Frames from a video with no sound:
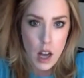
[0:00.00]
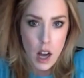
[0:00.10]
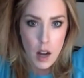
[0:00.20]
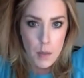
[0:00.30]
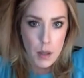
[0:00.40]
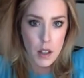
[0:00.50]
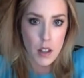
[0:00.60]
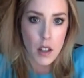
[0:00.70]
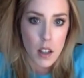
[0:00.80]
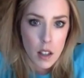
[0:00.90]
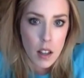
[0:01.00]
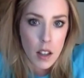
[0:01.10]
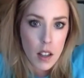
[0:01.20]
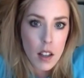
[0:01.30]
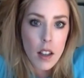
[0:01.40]
up
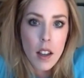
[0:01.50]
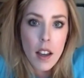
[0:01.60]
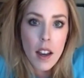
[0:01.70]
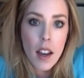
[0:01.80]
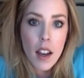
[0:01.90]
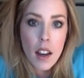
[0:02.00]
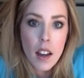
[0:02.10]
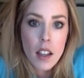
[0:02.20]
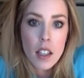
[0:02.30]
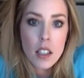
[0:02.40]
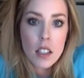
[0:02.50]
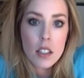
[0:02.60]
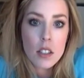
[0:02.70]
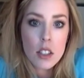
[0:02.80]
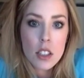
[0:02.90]
and
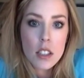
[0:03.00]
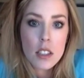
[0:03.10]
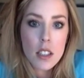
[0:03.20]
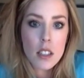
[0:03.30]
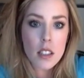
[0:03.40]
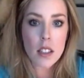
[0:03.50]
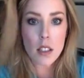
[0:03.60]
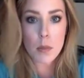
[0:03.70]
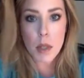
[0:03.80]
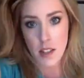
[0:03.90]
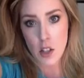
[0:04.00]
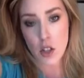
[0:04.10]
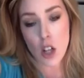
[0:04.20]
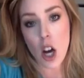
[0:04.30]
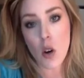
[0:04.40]
just a little And
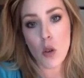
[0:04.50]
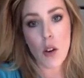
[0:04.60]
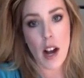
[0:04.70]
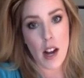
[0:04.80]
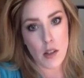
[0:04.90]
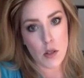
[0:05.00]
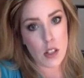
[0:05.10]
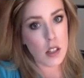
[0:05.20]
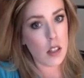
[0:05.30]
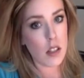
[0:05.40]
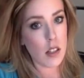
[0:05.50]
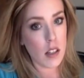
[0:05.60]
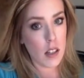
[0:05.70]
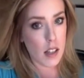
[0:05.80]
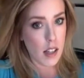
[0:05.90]
just go around
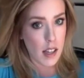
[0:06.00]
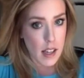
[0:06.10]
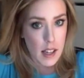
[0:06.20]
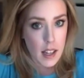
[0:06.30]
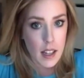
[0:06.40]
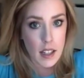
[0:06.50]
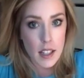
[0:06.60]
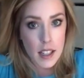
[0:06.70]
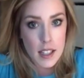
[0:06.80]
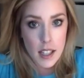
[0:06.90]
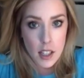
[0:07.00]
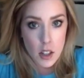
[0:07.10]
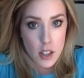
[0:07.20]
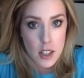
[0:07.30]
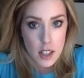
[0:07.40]
and
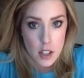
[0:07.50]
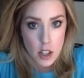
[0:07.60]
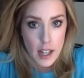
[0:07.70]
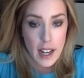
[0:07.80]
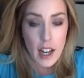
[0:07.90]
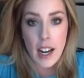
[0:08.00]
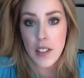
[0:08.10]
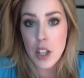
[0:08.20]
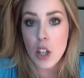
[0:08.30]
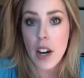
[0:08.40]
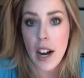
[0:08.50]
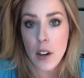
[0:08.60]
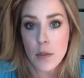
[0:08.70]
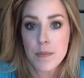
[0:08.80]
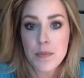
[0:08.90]
continue to tease your hair at the
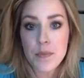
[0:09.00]
crown.